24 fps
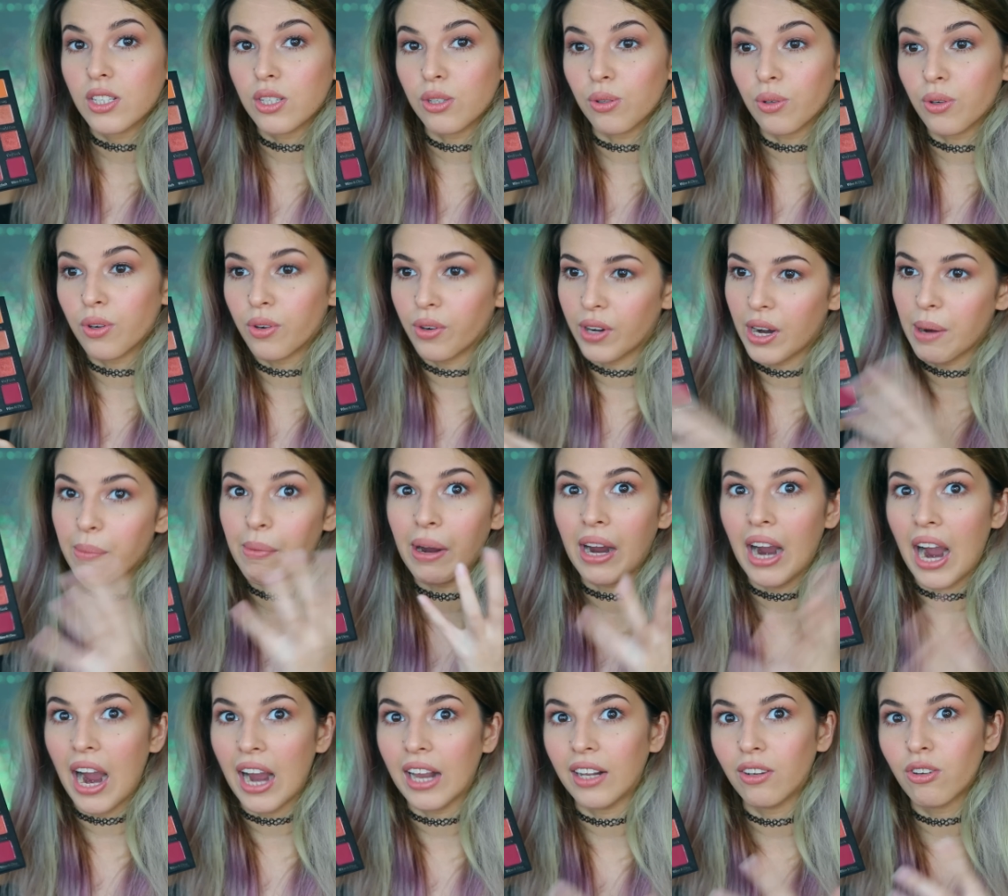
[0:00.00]
to create my
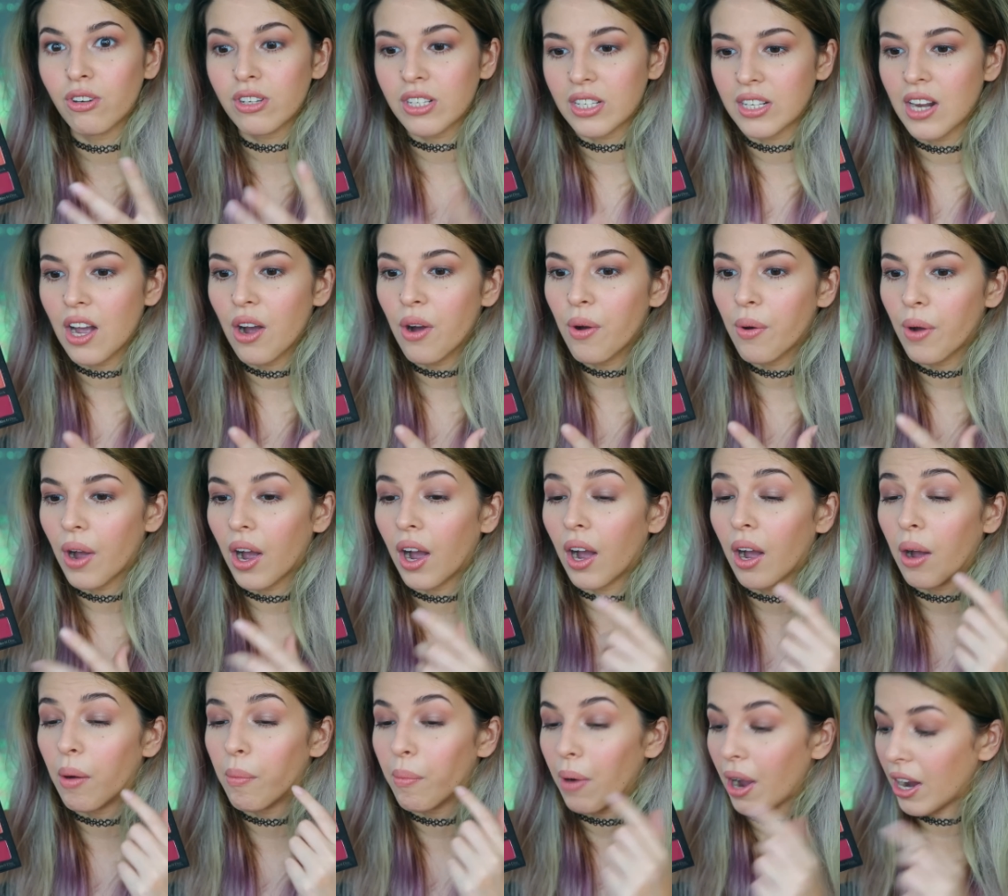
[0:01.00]
eye looks now.
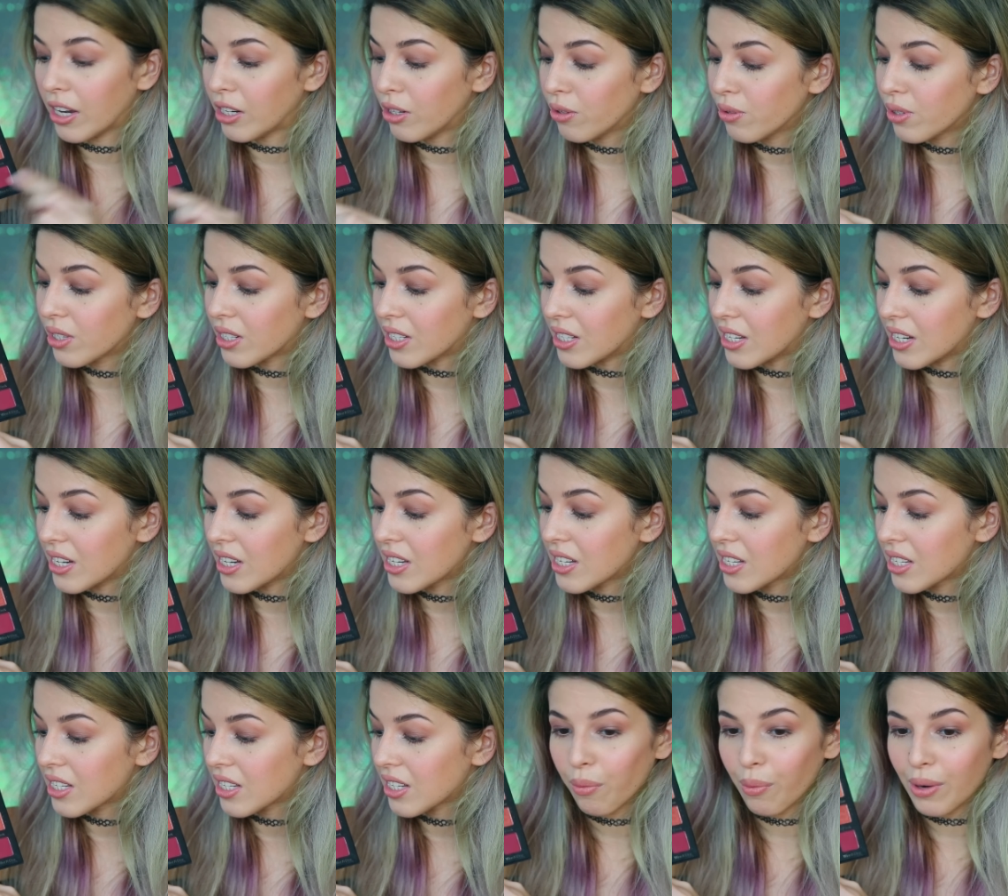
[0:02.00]
I use
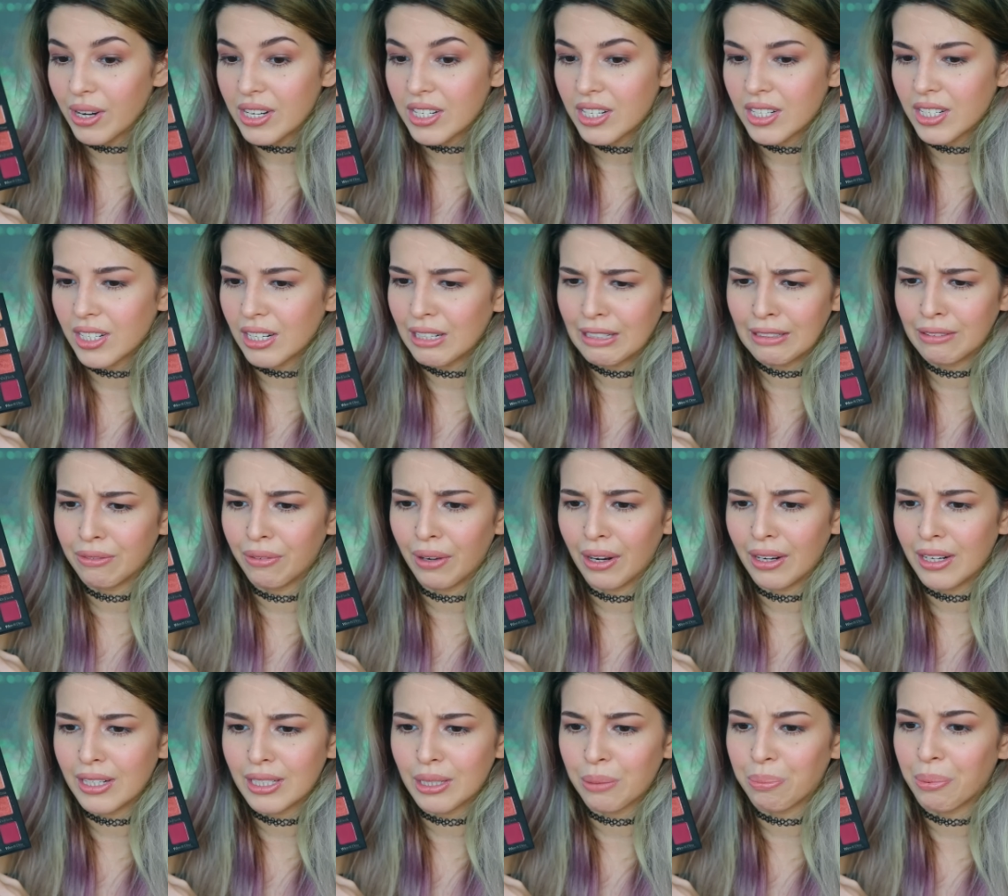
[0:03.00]
this, which is
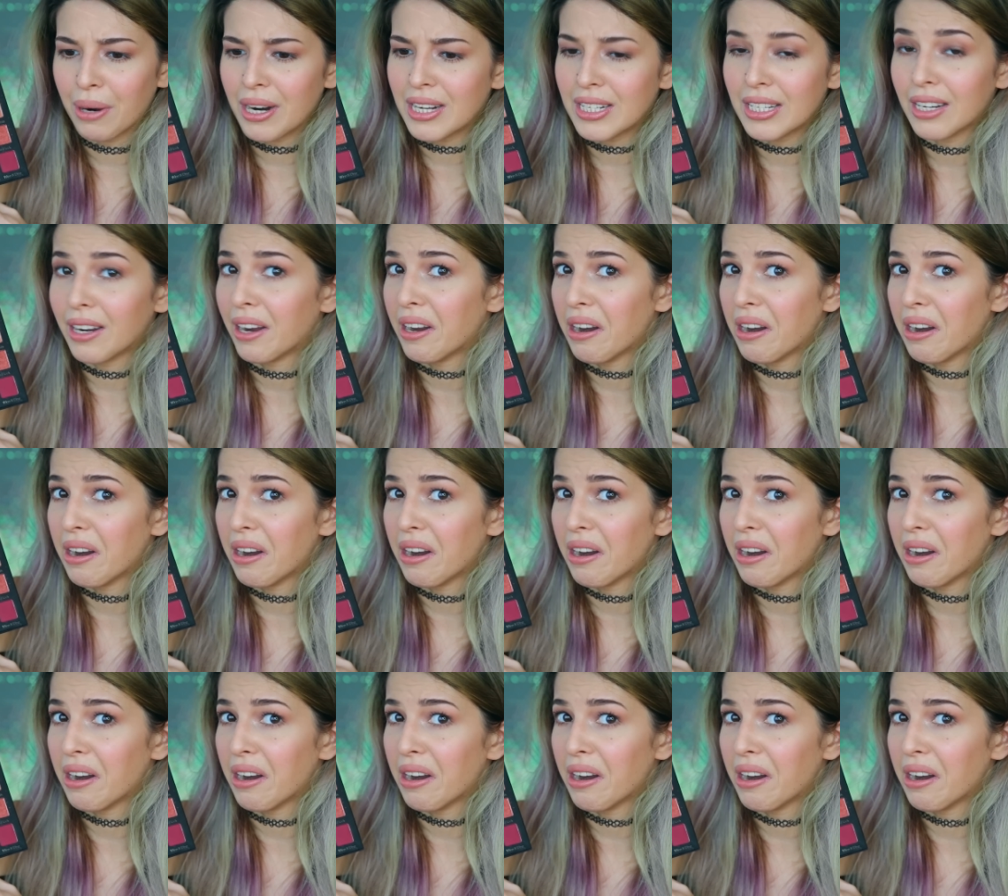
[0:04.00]
very surprising.